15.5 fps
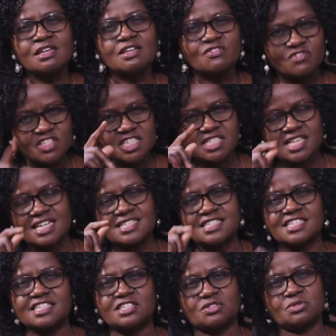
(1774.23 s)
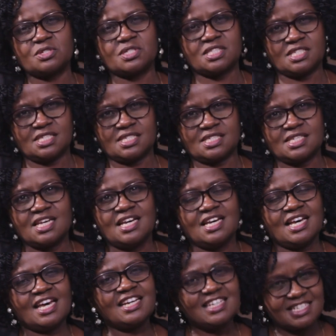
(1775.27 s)
If Jesus did those things yeah.
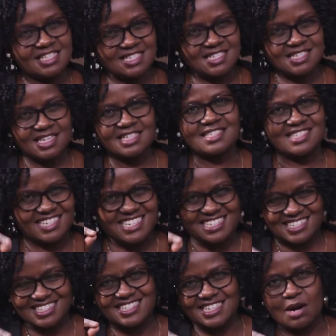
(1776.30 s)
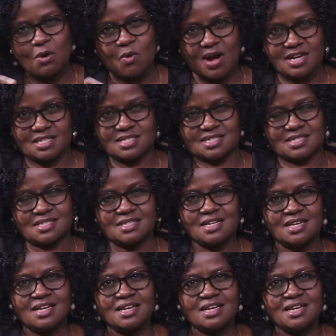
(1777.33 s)
and he says greater works, mm.